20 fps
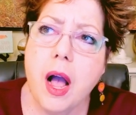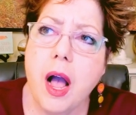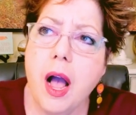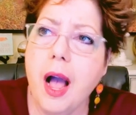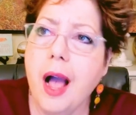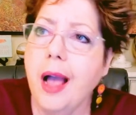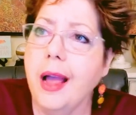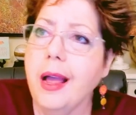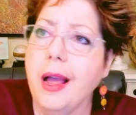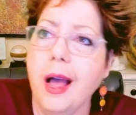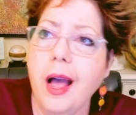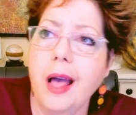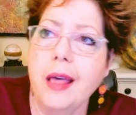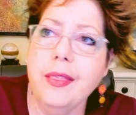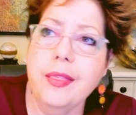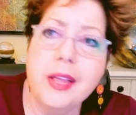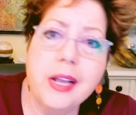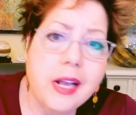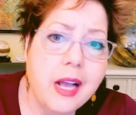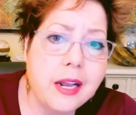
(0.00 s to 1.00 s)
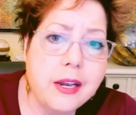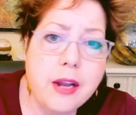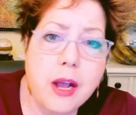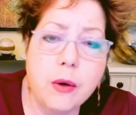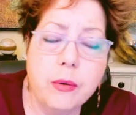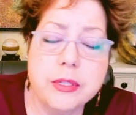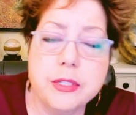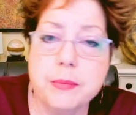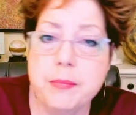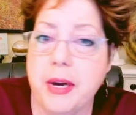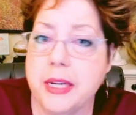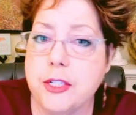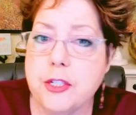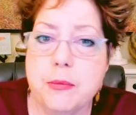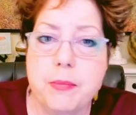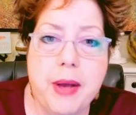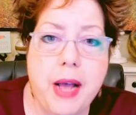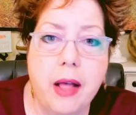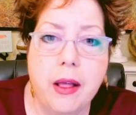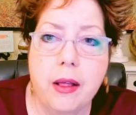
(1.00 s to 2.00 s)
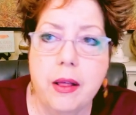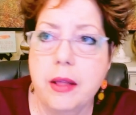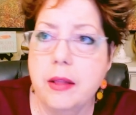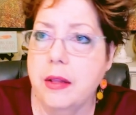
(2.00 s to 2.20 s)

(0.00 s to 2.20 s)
I think I know as much about